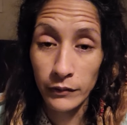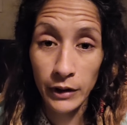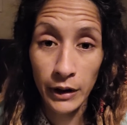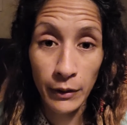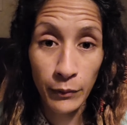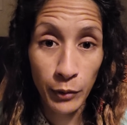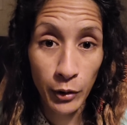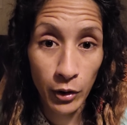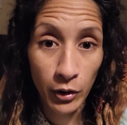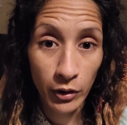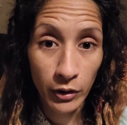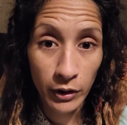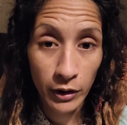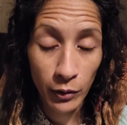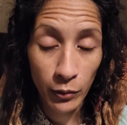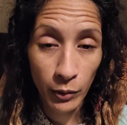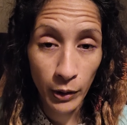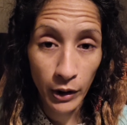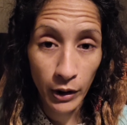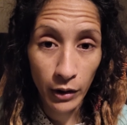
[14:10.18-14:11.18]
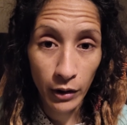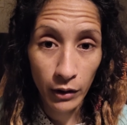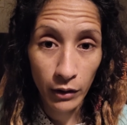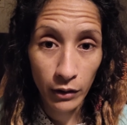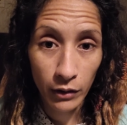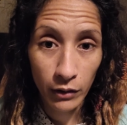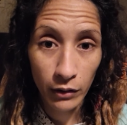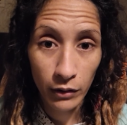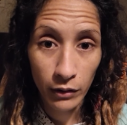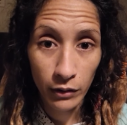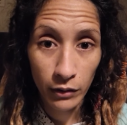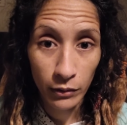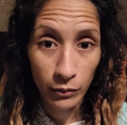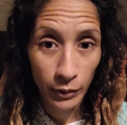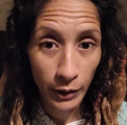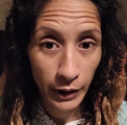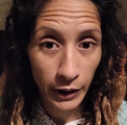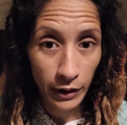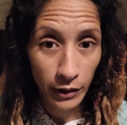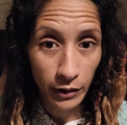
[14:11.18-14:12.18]
they be on their way
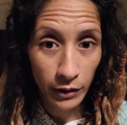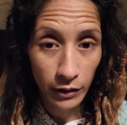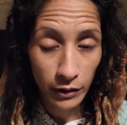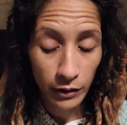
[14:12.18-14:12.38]
right